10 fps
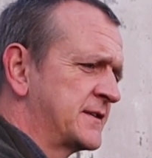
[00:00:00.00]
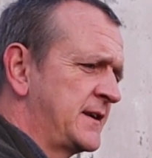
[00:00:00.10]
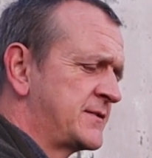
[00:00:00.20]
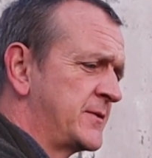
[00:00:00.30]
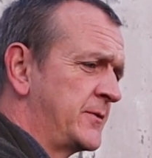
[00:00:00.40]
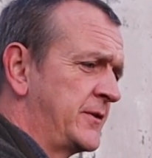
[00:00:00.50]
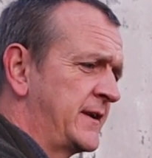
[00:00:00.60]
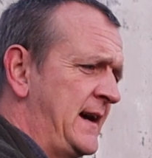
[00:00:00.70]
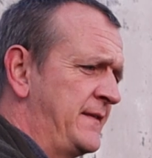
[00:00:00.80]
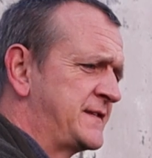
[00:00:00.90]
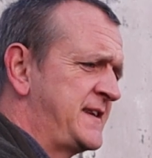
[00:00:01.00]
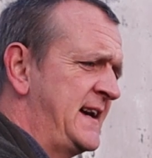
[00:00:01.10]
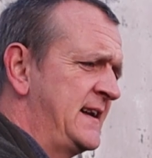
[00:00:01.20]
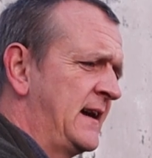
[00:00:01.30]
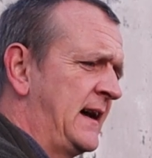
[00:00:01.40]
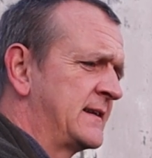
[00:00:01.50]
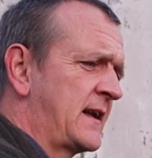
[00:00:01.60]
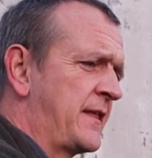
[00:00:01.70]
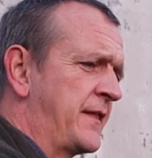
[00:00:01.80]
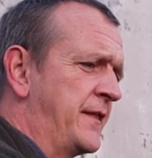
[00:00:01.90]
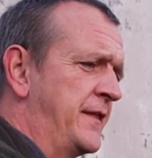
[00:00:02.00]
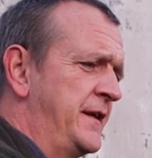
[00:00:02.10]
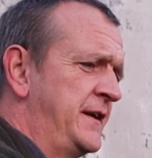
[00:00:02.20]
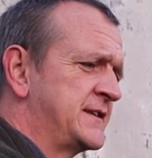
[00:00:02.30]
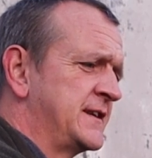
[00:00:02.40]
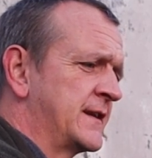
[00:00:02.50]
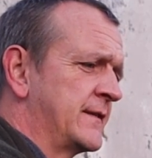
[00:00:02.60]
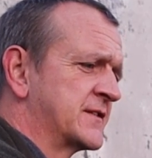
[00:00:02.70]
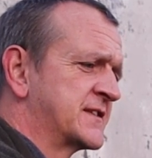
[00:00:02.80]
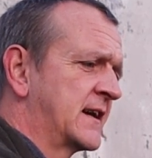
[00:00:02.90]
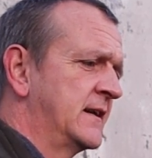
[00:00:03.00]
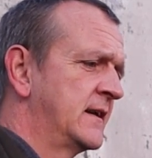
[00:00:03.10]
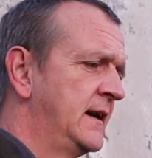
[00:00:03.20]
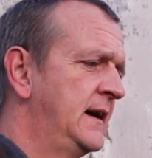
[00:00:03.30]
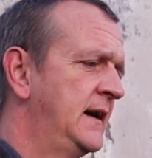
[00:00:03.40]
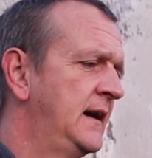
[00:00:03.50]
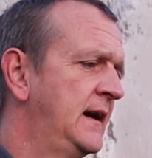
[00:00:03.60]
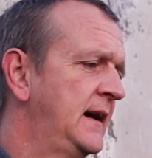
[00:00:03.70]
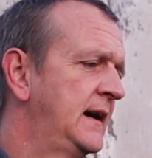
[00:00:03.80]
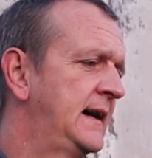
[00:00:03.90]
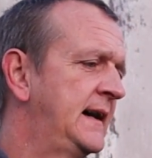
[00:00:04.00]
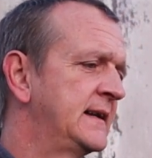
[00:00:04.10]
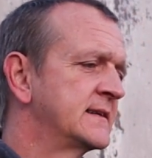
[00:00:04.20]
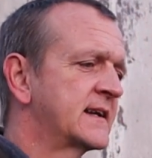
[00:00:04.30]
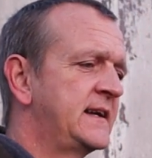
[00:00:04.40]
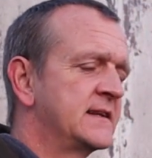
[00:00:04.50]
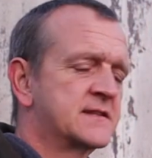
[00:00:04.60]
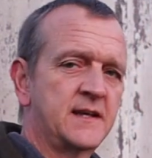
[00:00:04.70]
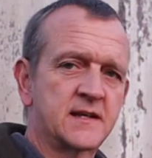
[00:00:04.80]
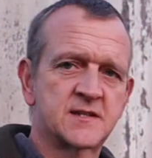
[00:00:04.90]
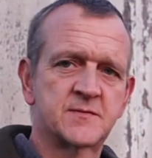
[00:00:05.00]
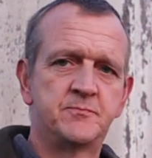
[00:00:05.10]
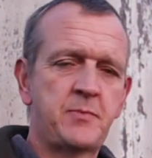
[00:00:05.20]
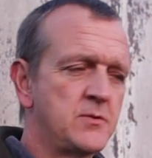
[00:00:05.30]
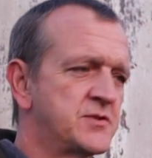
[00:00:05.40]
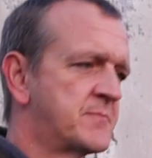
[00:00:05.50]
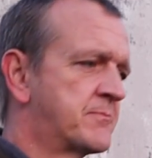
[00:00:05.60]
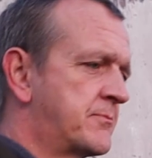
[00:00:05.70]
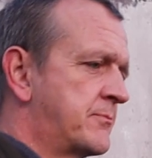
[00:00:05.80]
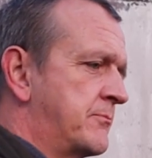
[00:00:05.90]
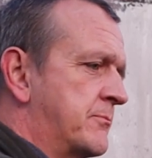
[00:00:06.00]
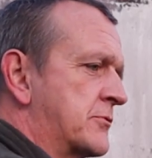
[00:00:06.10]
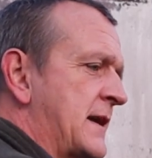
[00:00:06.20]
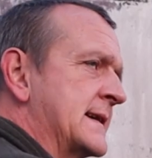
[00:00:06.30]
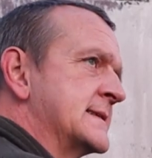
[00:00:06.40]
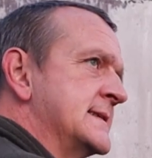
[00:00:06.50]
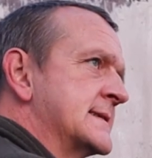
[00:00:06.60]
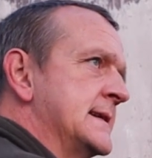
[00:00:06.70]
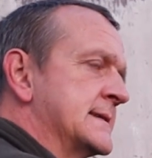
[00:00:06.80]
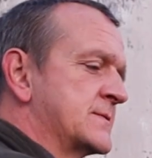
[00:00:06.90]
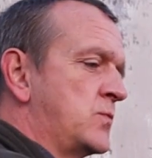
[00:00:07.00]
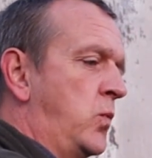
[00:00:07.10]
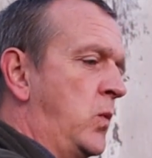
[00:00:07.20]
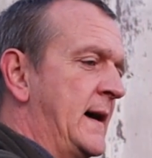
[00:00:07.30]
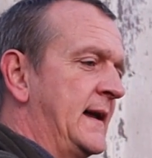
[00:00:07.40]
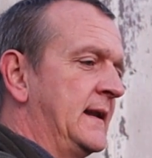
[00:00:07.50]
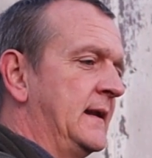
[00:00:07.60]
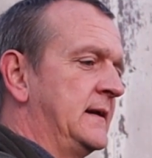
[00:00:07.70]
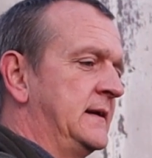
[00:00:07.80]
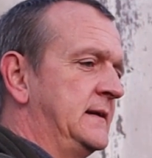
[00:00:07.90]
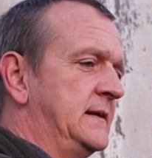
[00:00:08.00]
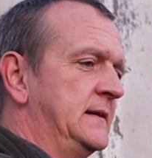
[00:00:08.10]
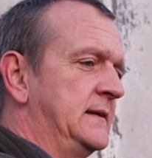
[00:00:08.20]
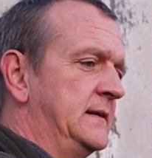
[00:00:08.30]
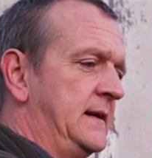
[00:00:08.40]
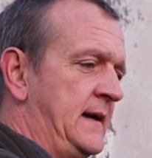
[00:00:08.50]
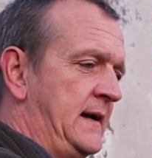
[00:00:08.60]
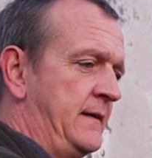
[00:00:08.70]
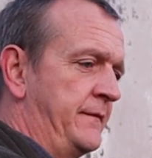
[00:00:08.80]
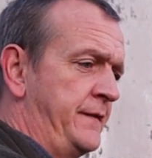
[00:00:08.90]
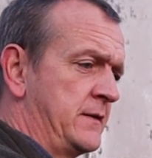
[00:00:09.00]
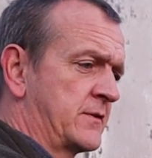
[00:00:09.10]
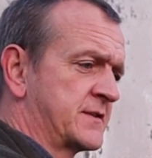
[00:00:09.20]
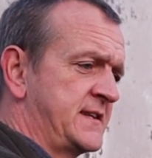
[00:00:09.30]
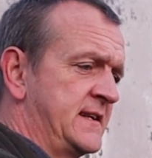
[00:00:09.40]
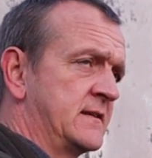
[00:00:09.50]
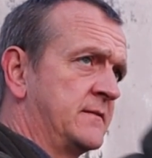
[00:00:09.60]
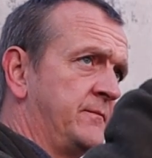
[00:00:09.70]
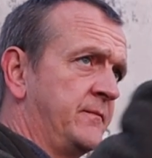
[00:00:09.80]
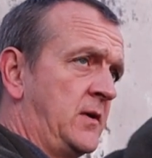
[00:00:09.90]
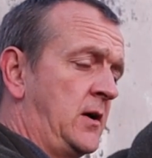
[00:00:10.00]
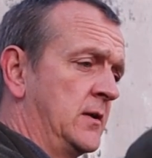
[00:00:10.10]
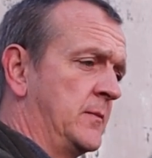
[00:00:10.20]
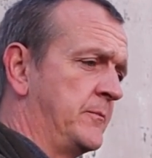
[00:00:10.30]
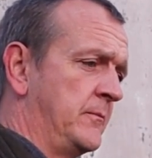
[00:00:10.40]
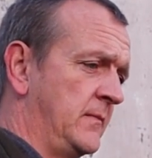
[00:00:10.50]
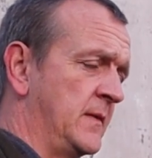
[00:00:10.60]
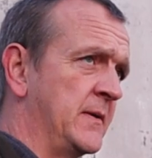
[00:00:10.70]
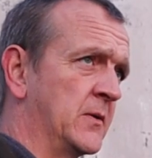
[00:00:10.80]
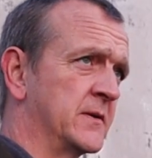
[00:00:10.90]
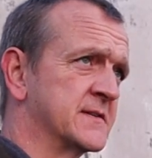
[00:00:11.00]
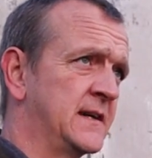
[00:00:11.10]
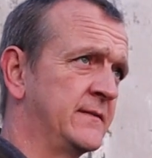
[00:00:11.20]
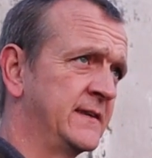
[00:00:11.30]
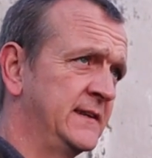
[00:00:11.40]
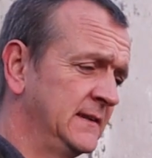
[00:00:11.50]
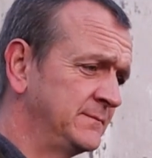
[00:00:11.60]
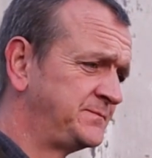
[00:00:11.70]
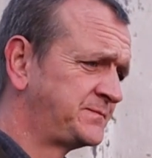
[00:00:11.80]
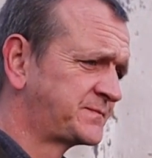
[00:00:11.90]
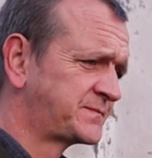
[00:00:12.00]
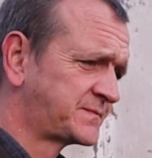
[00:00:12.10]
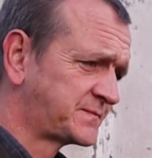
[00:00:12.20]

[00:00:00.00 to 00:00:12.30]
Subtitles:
it's ISO 200 F10 and a 30th of a second, and it's exposure bracketed as well. Focused in on the buildings over there.